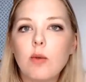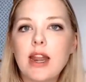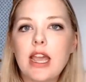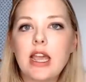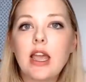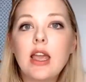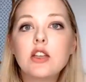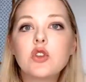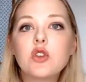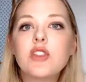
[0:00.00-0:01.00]
were writing,
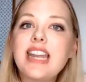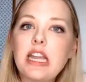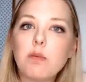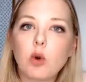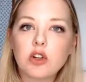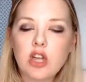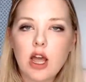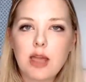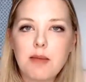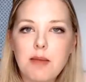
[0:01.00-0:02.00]
so they need more
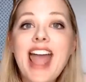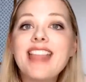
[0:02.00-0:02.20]
time.